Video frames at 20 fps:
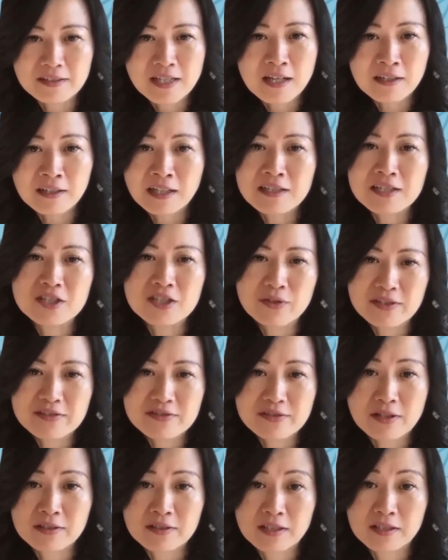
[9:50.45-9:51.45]
Not until
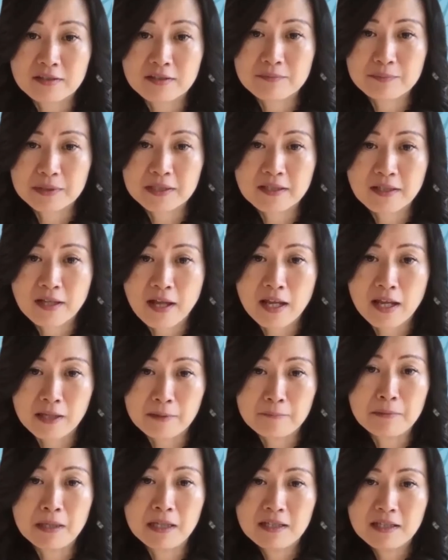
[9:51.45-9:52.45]
I
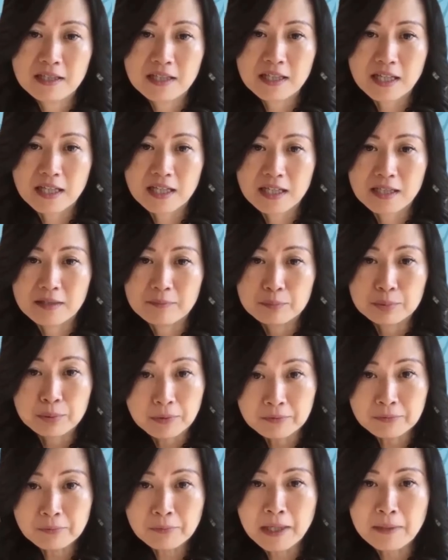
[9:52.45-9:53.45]
became a
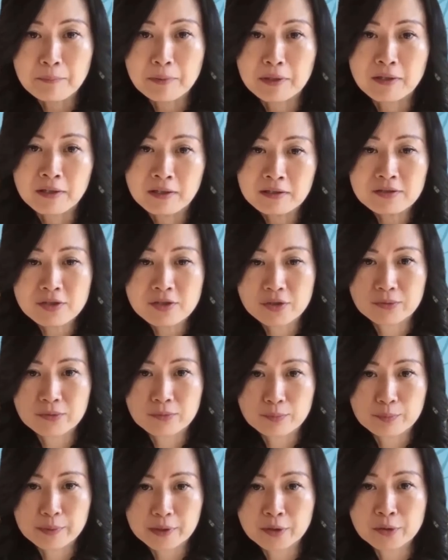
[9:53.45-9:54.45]
programmer
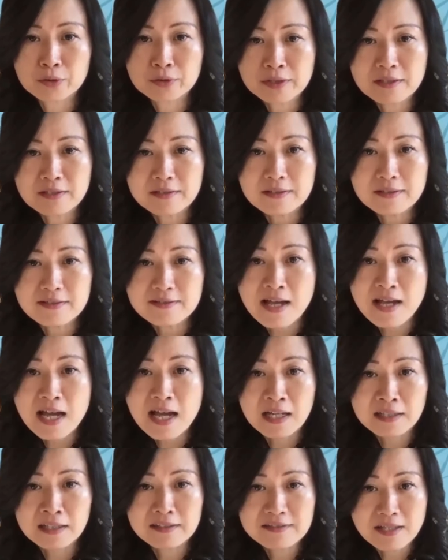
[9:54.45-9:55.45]
to build and
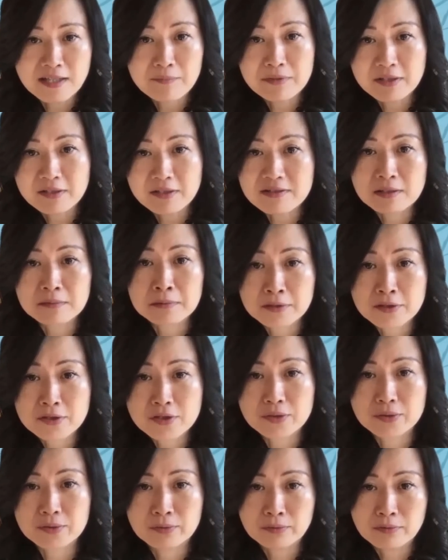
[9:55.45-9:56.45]
design something similar
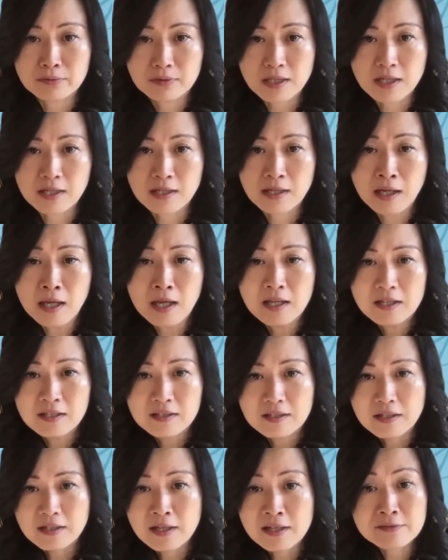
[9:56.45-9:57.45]
to
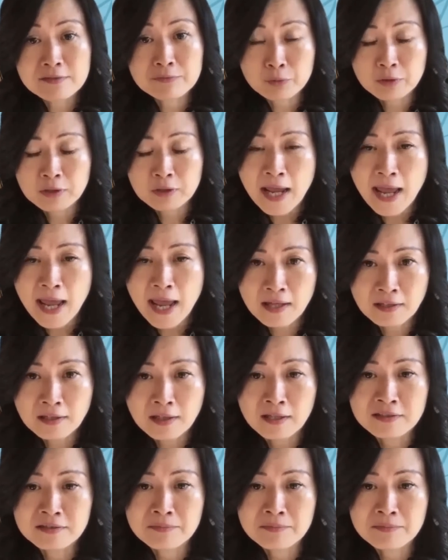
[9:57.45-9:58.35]
S4HANA.